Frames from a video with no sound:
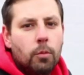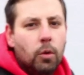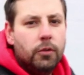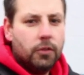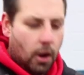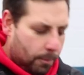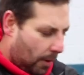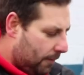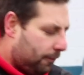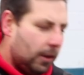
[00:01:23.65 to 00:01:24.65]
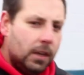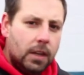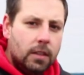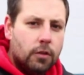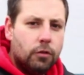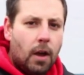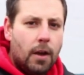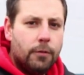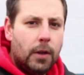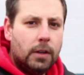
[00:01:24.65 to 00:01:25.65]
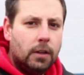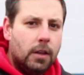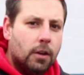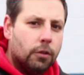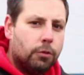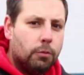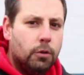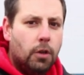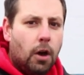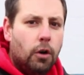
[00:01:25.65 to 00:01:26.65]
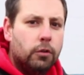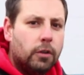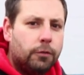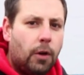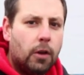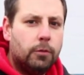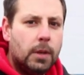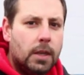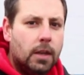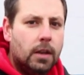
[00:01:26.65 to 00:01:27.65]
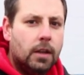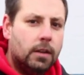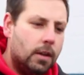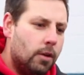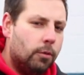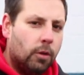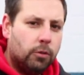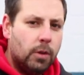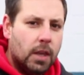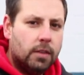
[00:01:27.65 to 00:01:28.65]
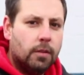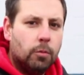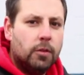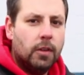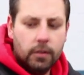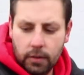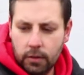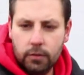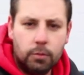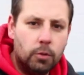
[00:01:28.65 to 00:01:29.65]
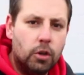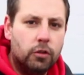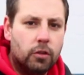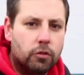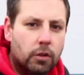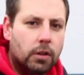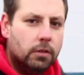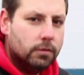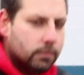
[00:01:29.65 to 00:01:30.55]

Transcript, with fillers: We'll start by feeding the dryer vent cleaner through the hose as far as we can get it. Once we get some resistance, we'll use the drill.